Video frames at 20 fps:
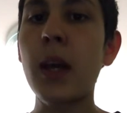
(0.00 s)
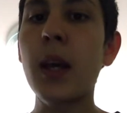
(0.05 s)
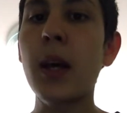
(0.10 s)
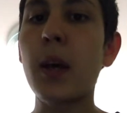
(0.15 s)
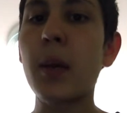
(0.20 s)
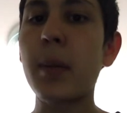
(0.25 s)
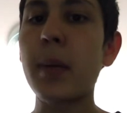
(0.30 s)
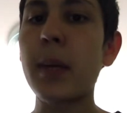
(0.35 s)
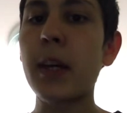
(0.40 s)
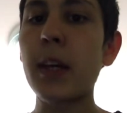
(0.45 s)

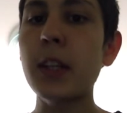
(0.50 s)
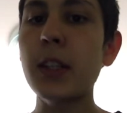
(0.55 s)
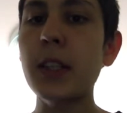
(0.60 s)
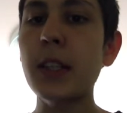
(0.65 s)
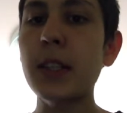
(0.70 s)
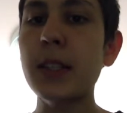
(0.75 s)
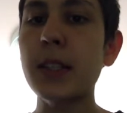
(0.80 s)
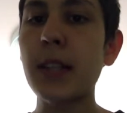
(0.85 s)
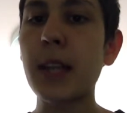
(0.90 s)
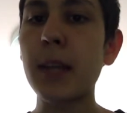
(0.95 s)
Because the
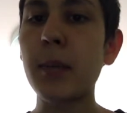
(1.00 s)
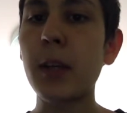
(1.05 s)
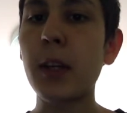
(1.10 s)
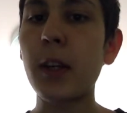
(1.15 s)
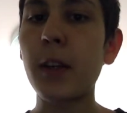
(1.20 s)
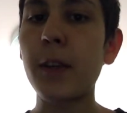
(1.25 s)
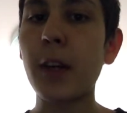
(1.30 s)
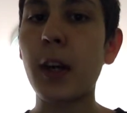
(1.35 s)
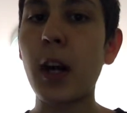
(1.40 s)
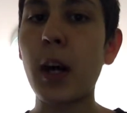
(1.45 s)
assignment of
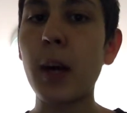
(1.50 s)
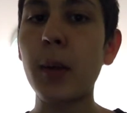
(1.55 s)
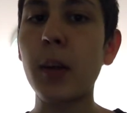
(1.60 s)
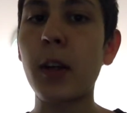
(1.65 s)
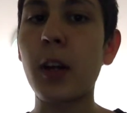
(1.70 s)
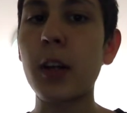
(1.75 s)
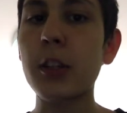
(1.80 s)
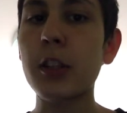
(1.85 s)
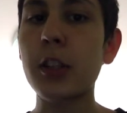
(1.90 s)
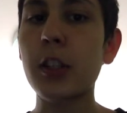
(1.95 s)
the
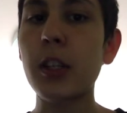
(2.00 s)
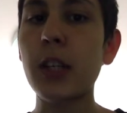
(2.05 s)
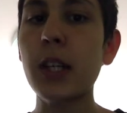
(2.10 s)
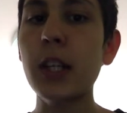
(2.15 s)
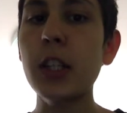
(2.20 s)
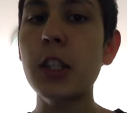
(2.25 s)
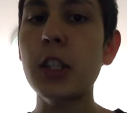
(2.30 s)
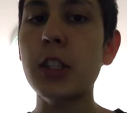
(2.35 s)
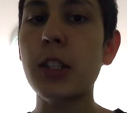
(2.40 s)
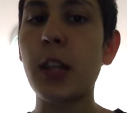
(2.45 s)
homologs to
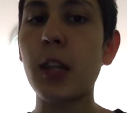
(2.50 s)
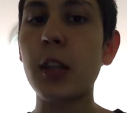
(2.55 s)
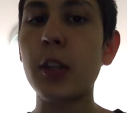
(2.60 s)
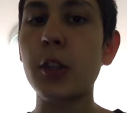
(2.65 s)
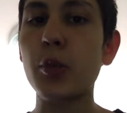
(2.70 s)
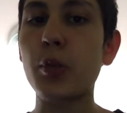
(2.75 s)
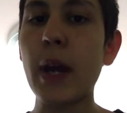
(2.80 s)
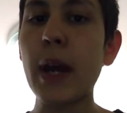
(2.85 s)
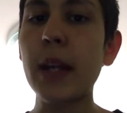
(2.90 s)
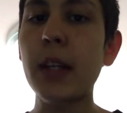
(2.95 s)
each cell is
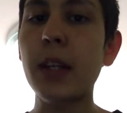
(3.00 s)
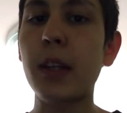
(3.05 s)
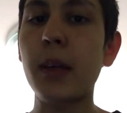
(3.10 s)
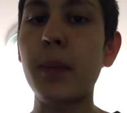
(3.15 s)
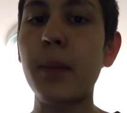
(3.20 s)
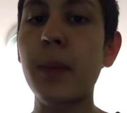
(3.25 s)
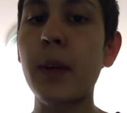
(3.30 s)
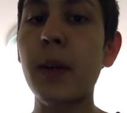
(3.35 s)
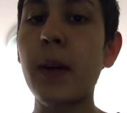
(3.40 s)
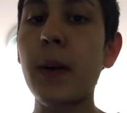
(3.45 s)
random,
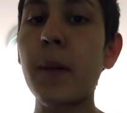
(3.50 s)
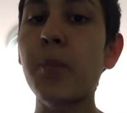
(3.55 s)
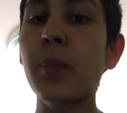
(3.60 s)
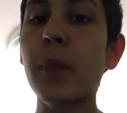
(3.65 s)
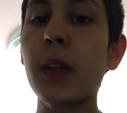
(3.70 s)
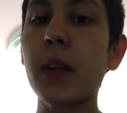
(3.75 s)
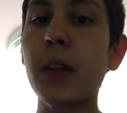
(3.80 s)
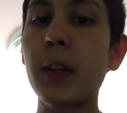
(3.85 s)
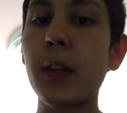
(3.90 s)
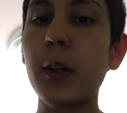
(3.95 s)

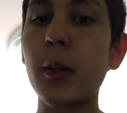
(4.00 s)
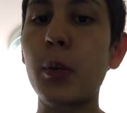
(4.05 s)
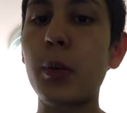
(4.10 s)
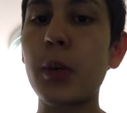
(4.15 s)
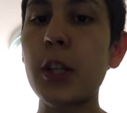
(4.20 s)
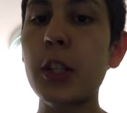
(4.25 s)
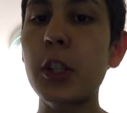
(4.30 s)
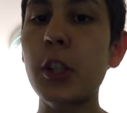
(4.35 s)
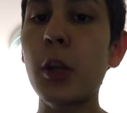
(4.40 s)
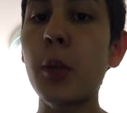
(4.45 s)
the
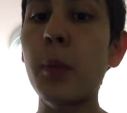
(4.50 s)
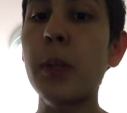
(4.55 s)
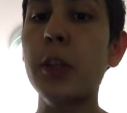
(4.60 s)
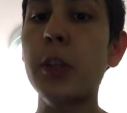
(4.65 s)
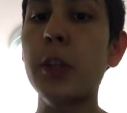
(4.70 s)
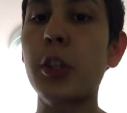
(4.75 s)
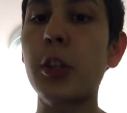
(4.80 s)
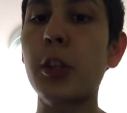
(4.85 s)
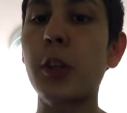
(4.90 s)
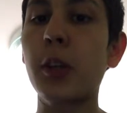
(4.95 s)
original
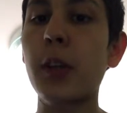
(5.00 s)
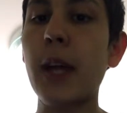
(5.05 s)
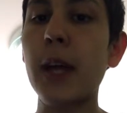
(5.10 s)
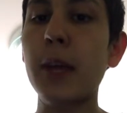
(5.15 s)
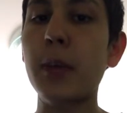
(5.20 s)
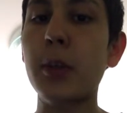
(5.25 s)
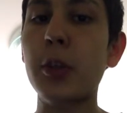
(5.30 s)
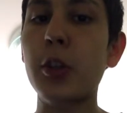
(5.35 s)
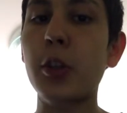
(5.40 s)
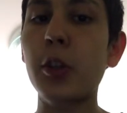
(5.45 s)
maternal and
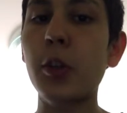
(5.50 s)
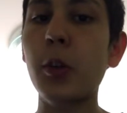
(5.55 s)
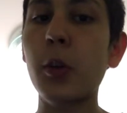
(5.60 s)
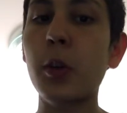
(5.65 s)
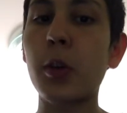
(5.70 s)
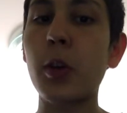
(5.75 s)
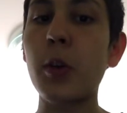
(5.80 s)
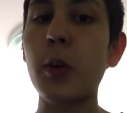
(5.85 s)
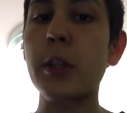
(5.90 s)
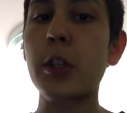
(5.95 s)
paternal
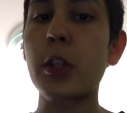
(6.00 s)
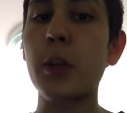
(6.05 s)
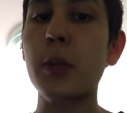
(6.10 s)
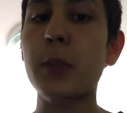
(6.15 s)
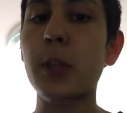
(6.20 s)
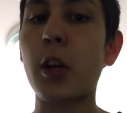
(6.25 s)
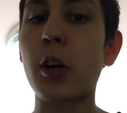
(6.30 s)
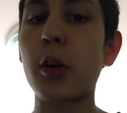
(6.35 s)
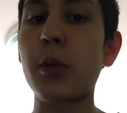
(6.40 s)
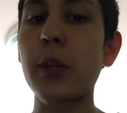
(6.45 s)
chromosomes
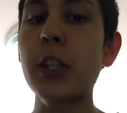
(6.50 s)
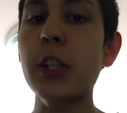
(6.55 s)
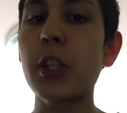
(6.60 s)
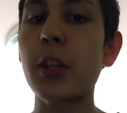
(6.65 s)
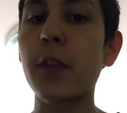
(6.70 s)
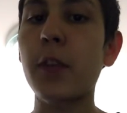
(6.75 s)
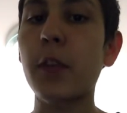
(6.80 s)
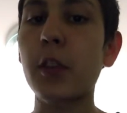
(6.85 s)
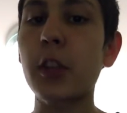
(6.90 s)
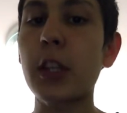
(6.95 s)
are
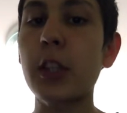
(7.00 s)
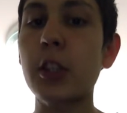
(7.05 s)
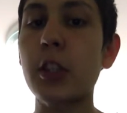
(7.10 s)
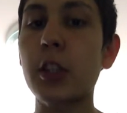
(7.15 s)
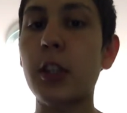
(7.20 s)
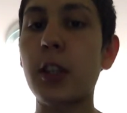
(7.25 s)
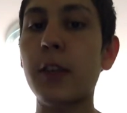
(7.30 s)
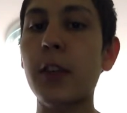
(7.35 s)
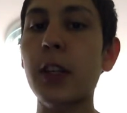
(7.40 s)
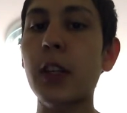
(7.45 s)
reshuffled into
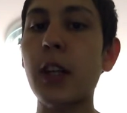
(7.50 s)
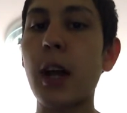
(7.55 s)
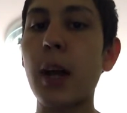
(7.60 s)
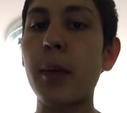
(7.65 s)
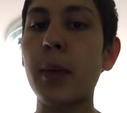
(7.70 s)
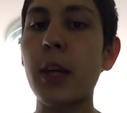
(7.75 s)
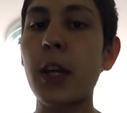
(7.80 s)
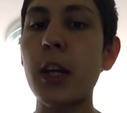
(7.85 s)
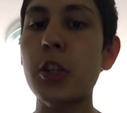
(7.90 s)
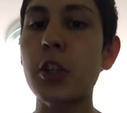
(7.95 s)
different
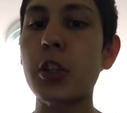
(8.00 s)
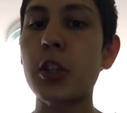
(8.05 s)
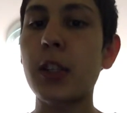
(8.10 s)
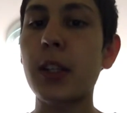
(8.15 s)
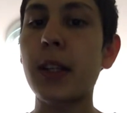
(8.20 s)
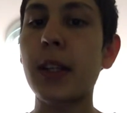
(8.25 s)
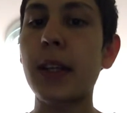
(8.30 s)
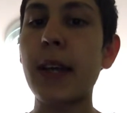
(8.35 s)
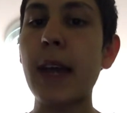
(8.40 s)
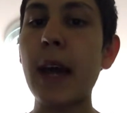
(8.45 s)
combinations in
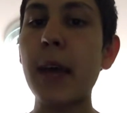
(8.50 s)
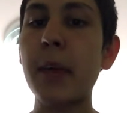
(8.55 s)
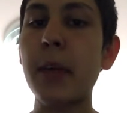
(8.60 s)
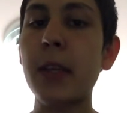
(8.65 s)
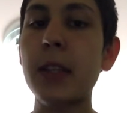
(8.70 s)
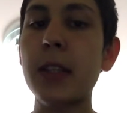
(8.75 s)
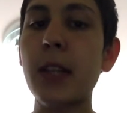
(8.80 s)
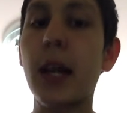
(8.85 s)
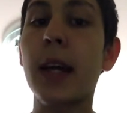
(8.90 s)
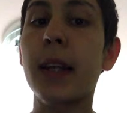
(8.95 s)
the
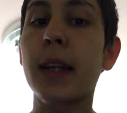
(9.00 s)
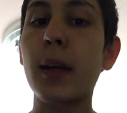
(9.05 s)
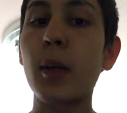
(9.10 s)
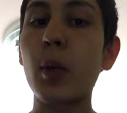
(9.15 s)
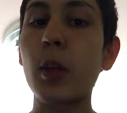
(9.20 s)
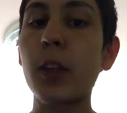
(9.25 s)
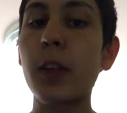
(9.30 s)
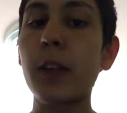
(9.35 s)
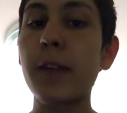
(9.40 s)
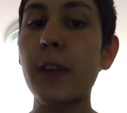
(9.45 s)
gametes that
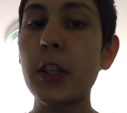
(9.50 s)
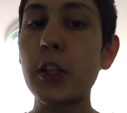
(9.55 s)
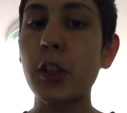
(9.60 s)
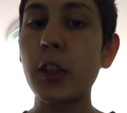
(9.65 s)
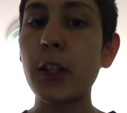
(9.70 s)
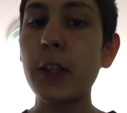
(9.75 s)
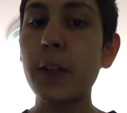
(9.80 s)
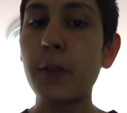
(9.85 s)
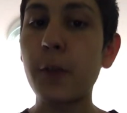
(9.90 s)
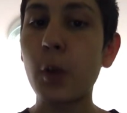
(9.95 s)
will
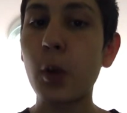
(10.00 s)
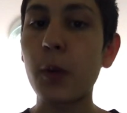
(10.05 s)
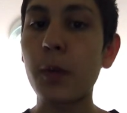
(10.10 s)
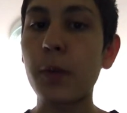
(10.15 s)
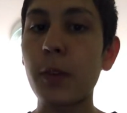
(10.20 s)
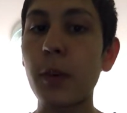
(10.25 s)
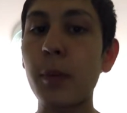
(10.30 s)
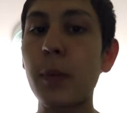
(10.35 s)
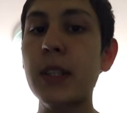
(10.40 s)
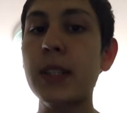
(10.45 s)
eventually form
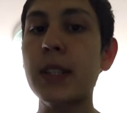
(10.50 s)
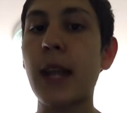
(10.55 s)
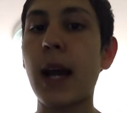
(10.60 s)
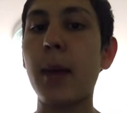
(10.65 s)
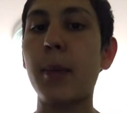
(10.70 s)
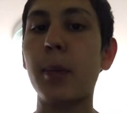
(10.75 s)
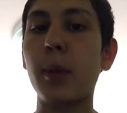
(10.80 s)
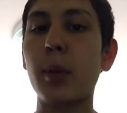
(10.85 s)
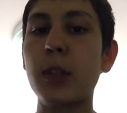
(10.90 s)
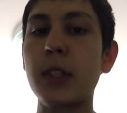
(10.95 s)
from these
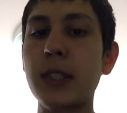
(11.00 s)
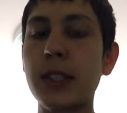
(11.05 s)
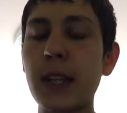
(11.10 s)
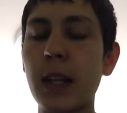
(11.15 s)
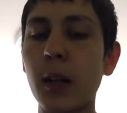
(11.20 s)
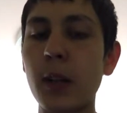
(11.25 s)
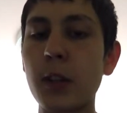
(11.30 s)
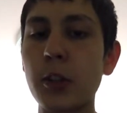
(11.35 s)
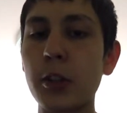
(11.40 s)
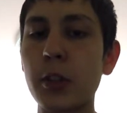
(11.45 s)
haploid
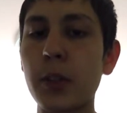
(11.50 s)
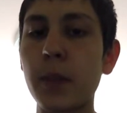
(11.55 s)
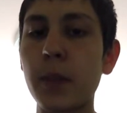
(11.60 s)
cells.